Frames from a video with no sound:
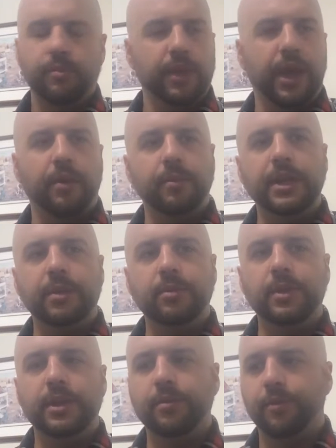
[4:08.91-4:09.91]
Yeah, medium
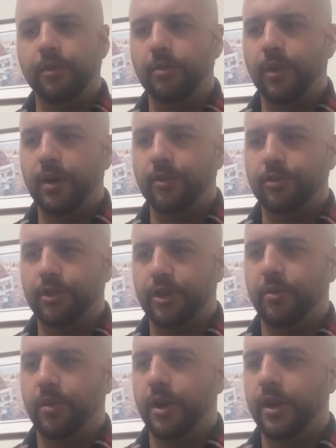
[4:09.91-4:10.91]
to medium firm models you're
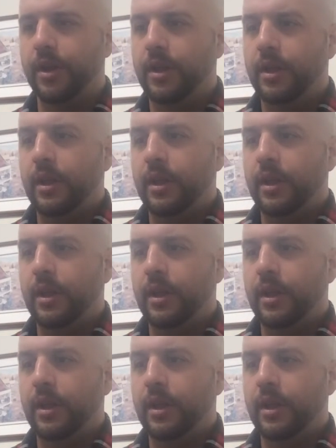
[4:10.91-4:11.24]
going to want,